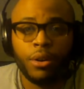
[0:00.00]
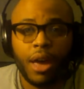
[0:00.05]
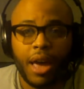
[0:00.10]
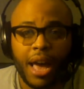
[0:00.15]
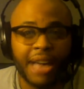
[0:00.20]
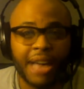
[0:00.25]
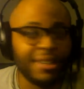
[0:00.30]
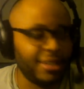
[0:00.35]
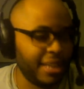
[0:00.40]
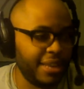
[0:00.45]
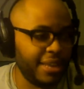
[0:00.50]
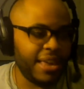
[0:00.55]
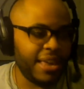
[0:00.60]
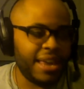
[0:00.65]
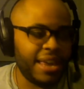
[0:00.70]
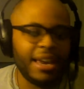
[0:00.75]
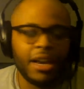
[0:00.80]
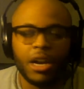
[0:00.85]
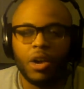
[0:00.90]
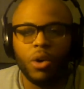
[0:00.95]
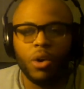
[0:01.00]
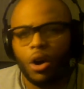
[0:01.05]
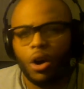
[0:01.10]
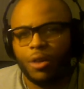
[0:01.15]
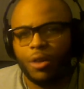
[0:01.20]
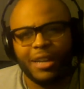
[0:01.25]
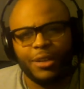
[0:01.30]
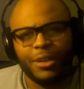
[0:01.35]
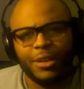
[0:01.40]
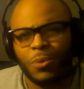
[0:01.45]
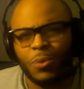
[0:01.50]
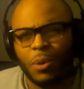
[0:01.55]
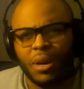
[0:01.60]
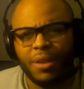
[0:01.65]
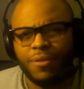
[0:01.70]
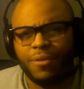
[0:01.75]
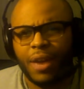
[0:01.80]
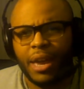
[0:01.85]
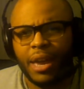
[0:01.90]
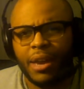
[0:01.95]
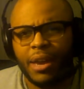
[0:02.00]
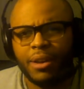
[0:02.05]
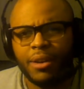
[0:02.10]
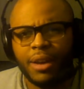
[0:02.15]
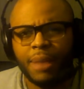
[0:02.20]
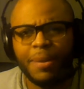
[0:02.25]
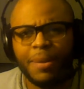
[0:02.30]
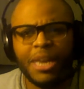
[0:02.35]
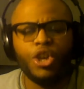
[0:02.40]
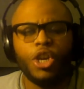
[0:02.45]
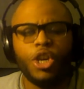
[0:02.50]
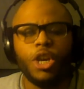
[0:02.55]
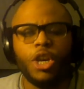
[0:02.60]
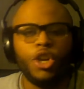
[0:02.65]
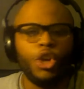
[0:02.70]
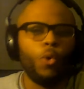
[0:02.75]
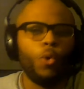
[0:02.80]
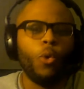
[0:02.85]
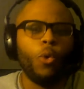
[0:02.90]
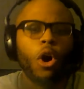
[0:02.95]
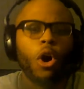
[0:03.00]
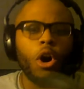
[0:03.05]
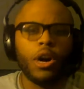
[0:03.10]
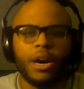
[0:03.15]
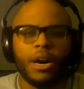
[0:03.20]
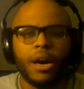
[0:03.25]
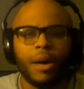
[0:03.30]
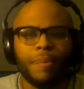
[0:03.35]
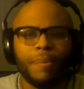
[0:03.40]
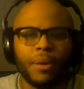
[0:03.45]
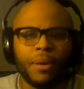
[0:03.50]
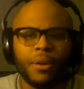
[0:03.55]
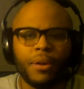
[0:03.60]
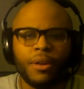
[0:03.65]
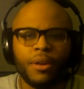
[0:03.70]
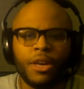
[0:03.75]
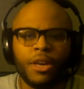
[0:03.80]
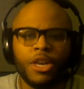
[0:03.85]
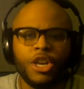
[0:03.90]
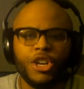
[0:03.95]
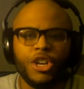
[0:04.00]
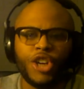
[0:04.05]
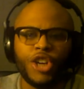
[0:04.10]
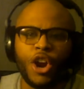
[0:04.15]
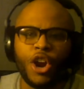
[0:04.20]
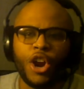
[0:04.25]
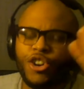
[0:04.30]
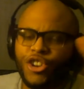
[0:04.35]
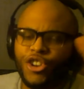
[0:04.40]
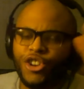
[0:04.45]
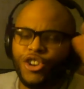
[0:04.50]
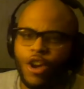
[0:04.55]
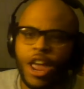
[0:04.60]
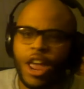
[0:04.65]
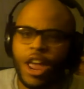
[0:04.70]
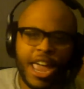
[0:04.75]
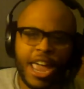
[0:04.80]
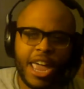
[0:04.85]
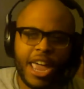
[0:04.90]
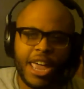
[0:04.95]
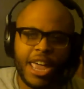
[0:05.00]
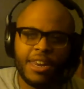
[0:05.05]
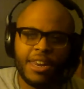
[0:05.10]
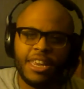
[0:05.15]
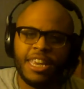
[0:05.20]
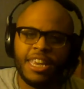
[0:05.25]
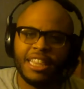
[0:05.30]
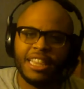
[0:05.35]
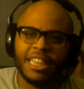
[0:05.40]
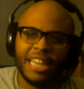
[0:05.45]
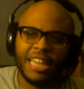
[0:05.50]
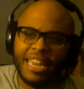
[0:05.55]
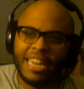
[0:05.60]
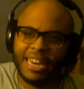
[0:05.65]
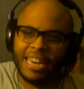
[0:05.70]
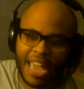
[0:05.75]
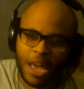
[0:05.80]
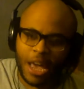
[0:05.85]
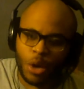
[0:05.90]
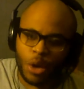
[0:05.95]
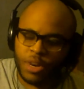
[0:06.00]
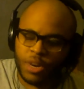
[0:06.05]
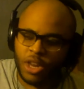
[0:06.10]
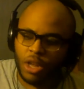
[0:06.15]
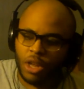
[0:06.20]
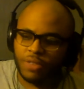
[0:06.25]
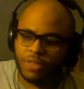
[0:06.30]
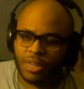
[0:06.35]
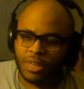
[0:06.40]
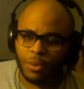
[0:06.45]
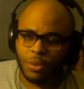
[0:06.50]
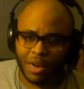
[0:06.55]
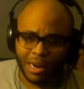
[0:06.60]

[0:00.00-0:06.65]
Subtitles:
I see that and I go, oh, that's pretty fake. I mean, you walk up, you turn your head, you lay down, and all of a sudden,